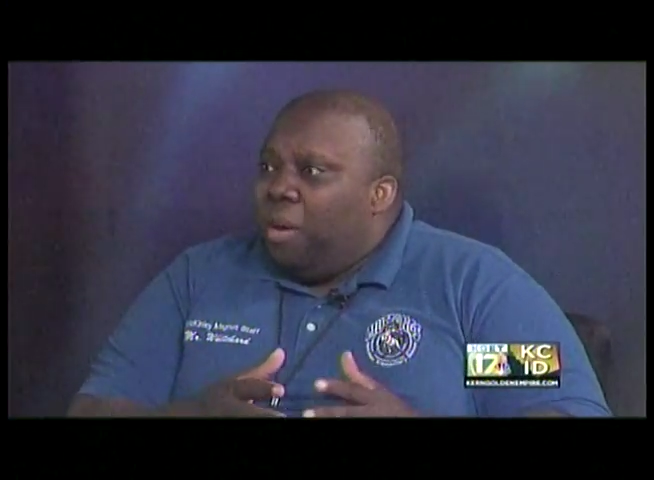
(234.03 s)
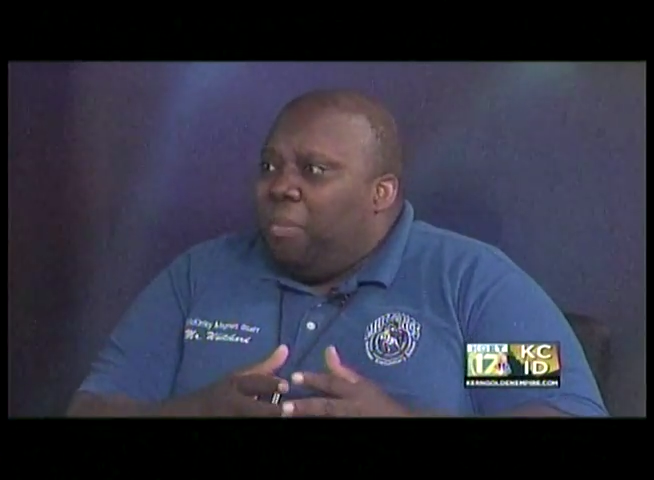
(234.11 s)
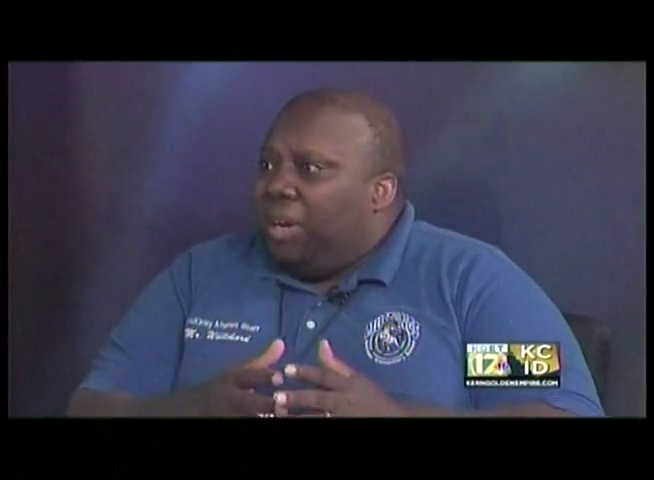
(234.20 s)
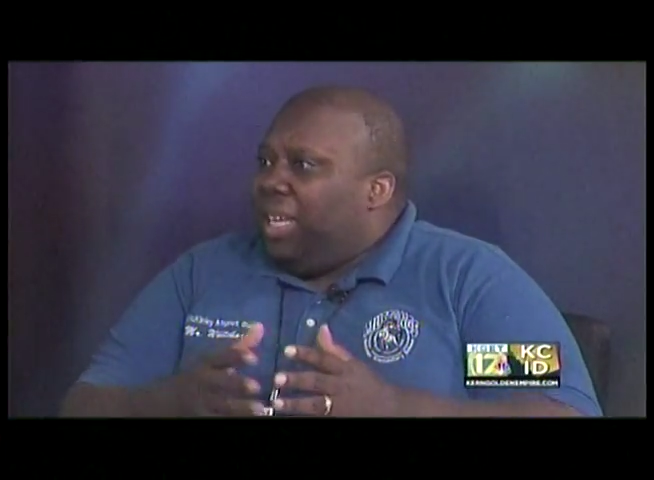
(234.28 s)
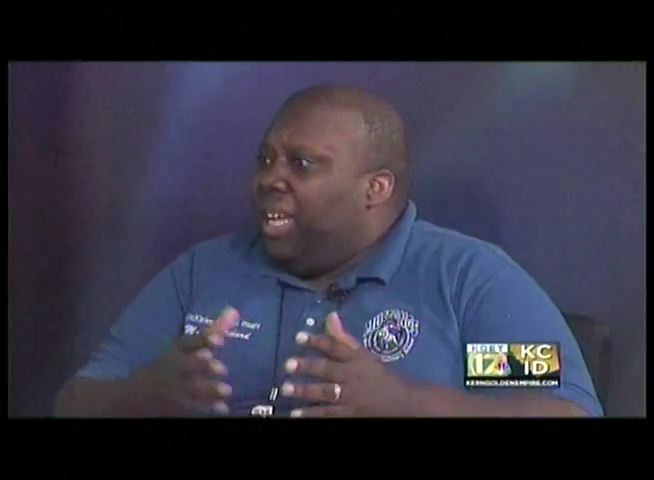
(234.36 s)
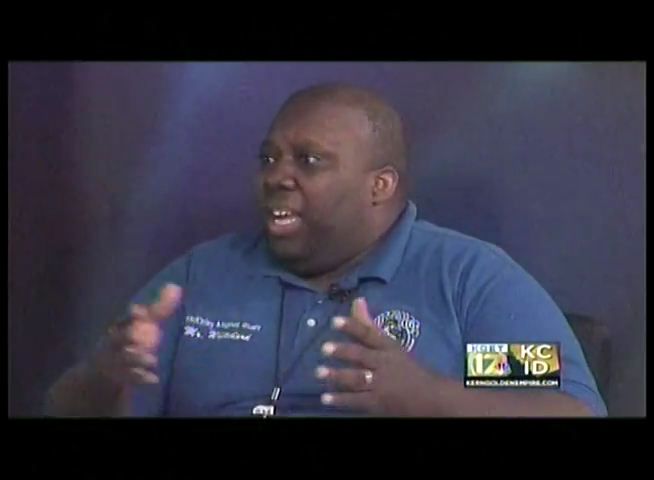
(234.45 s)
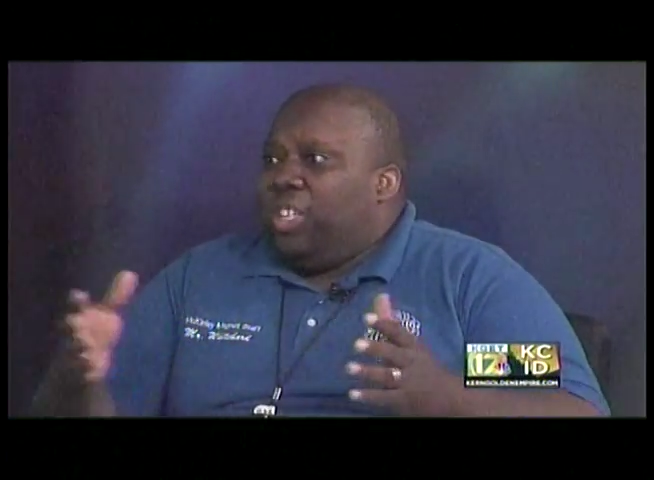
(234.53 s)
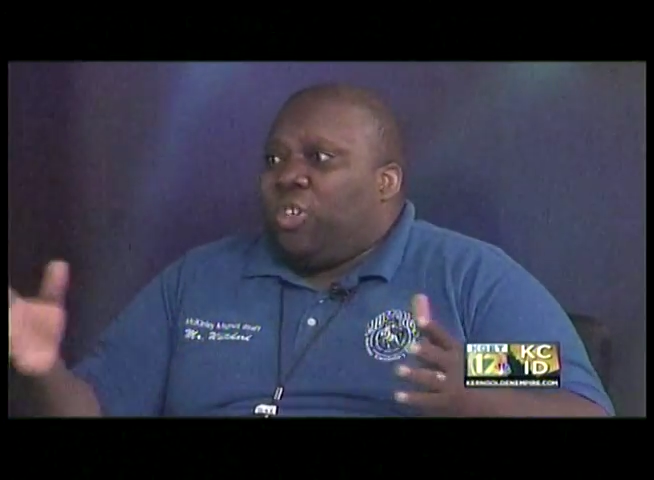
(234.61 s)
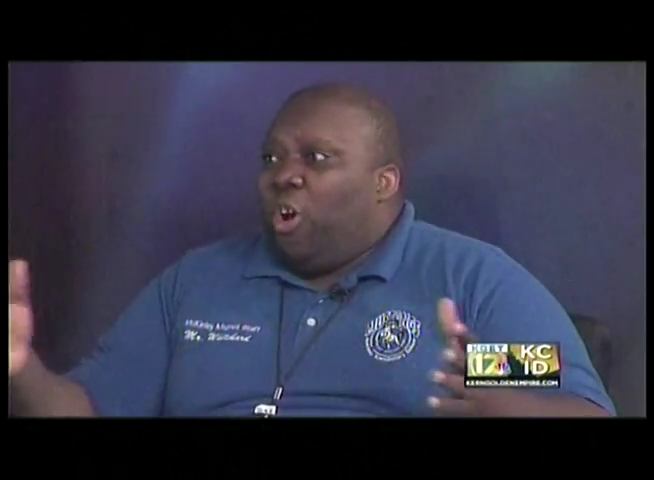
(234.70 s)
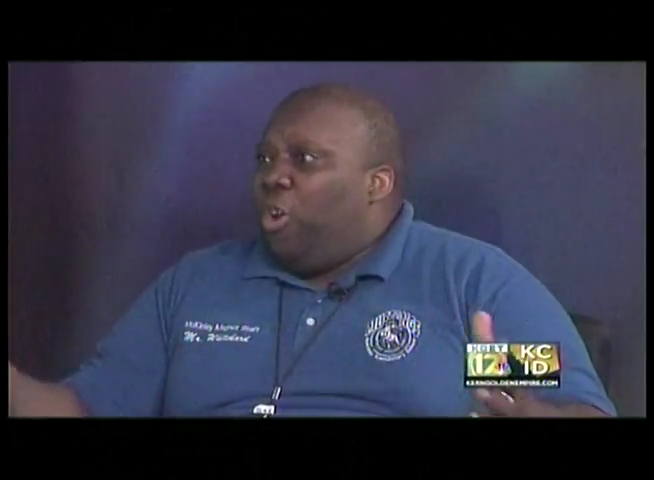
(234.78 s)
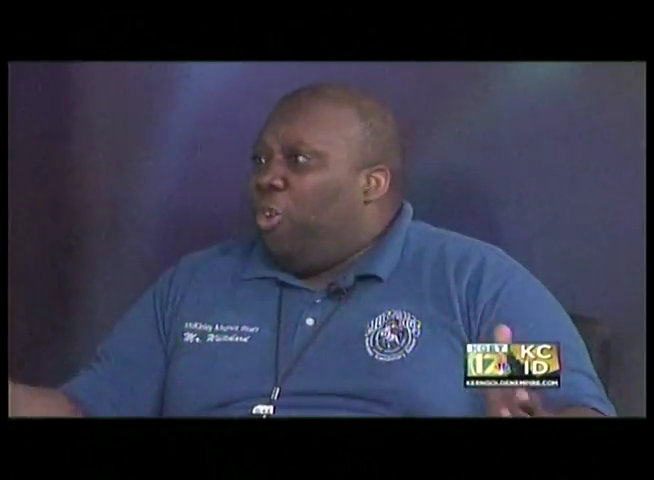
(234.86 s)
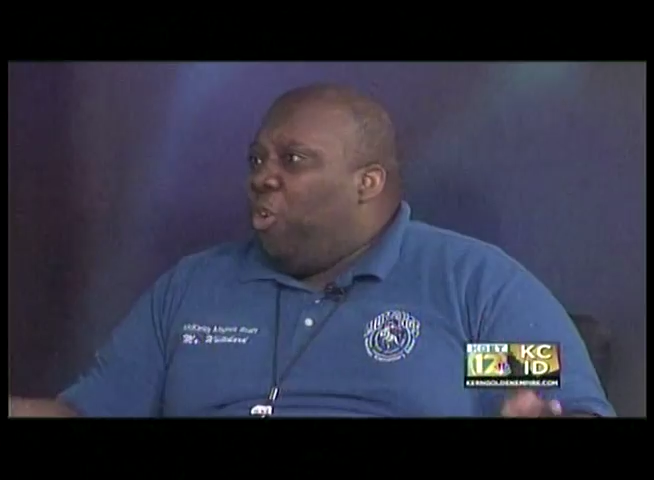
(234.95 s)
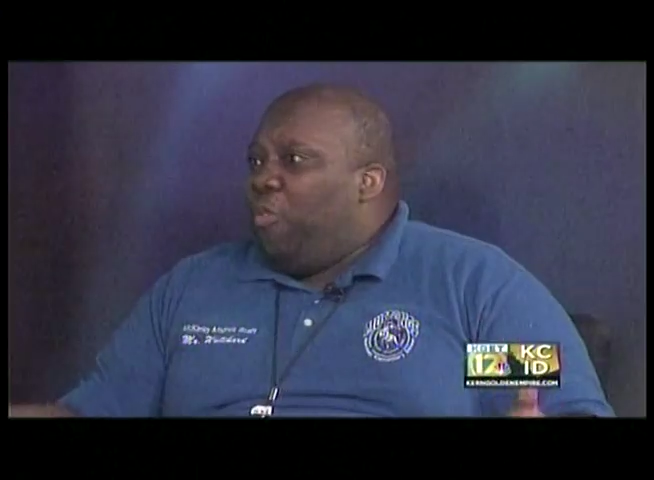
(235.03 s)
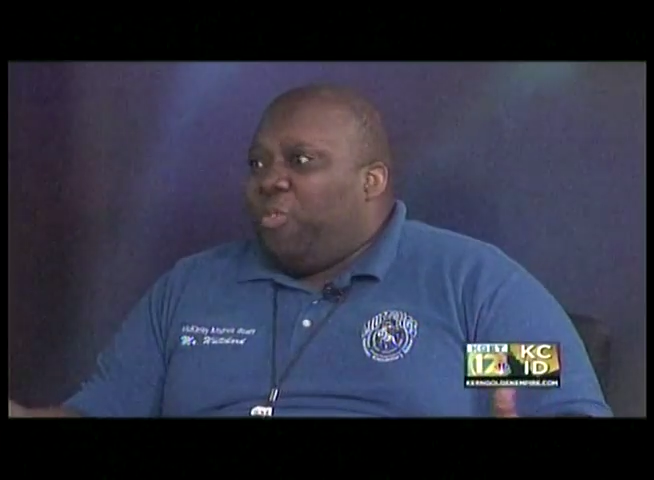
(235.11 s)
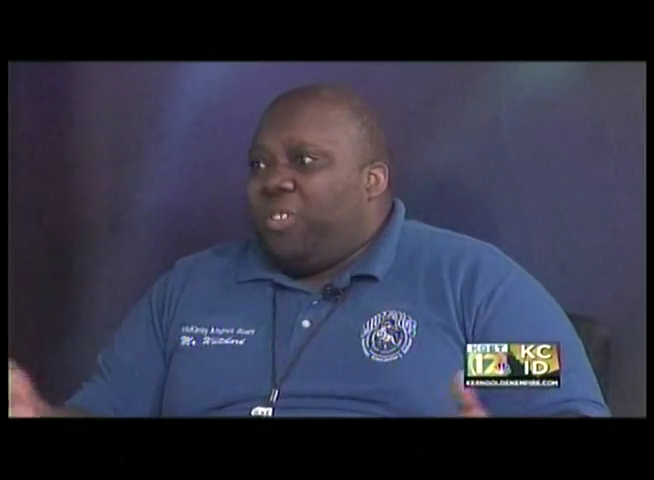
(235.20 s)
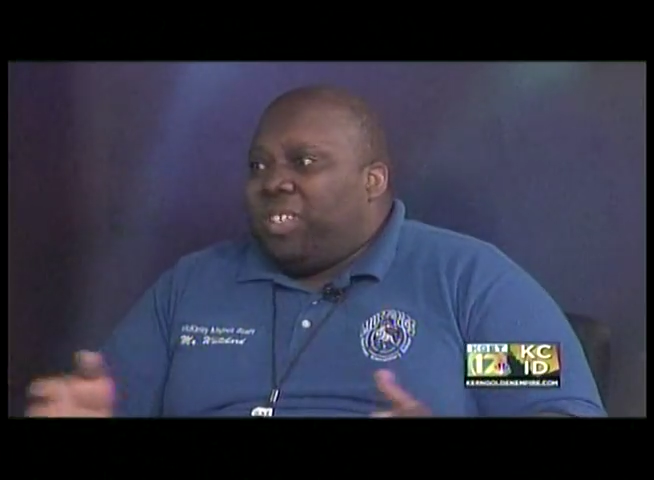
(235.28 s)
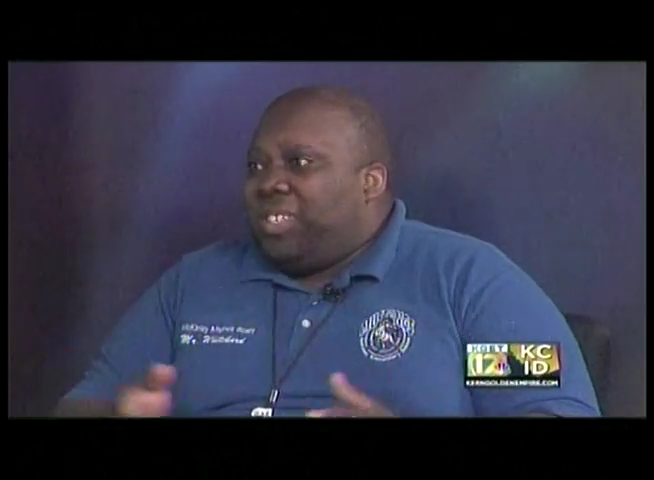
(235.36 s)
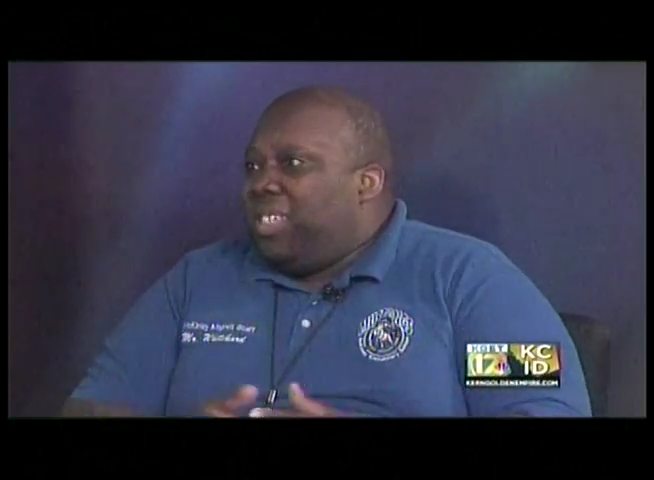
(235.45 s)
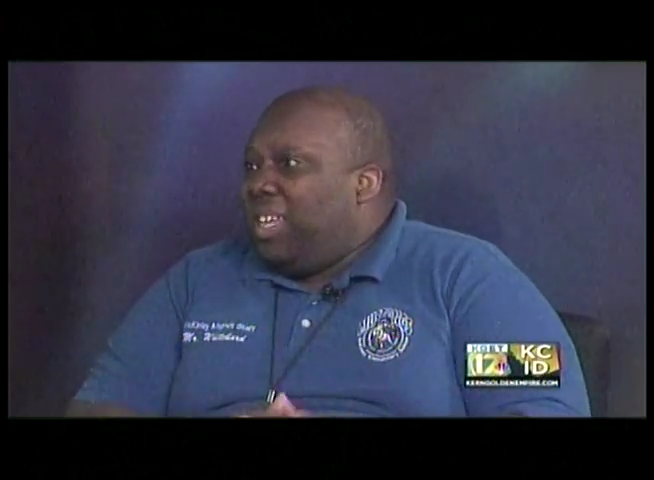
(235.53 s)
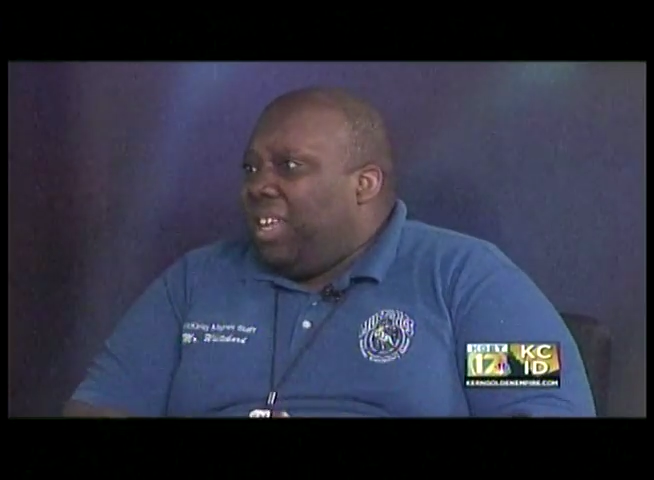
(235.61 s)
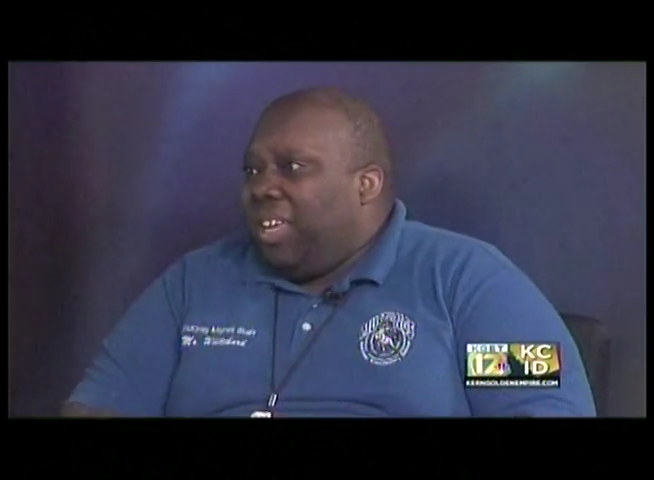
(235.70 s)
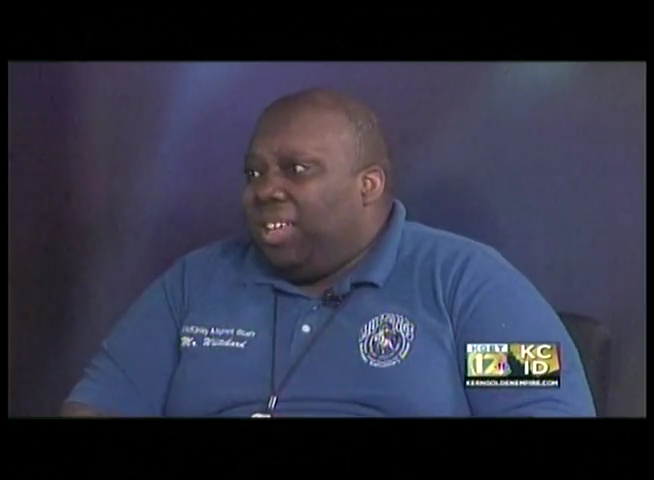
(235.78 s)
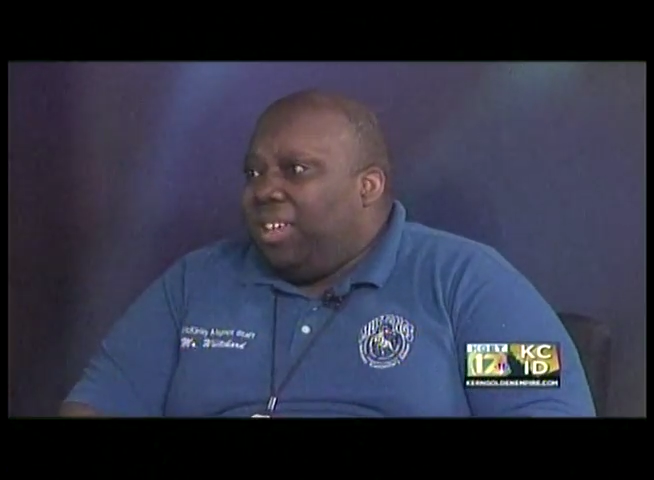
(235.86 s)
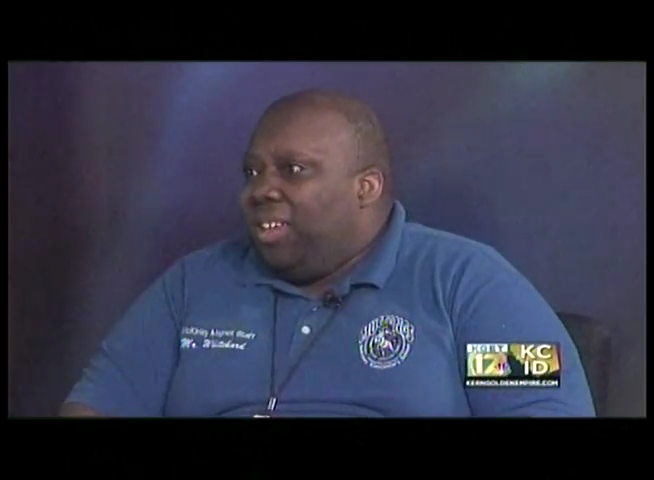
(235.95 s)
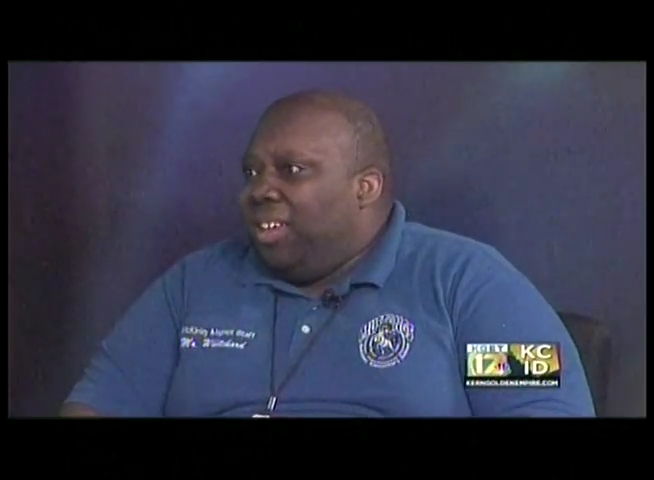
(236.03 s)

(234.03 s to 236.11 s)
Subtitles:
but kids all over the city,